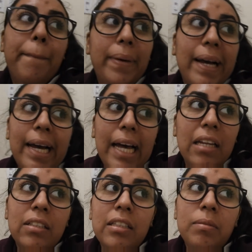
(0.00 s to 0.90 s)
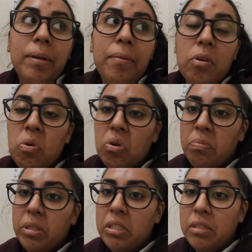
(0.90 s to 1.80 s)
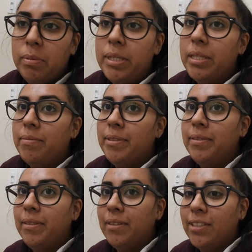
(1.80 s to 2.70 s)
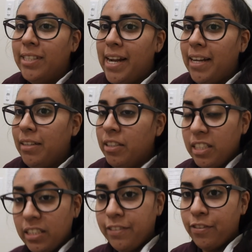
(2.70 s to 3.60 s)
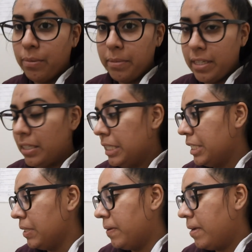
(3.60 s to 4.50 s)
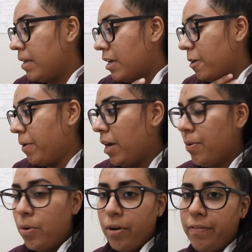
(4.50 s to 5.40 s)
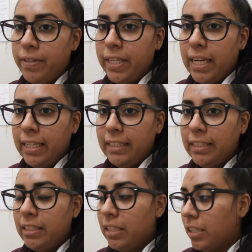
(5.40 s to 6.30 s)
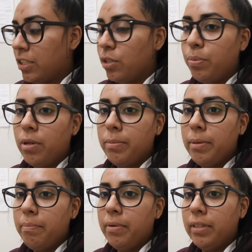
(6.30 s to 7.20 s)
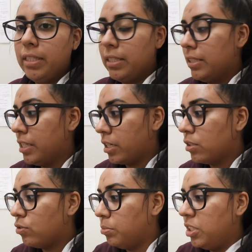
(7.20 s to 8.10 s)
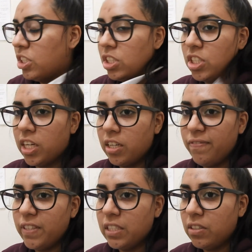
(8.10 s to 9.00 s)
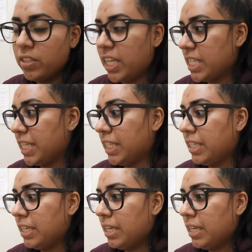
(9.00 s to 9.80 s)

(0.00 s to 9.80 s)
But I don't think I'm going to record much just because I'm still a little shy and this is for me. So I'll probably record for the Liza's doctor's appointment, but this is a doctor's for me, just a checkup, physical. that's it.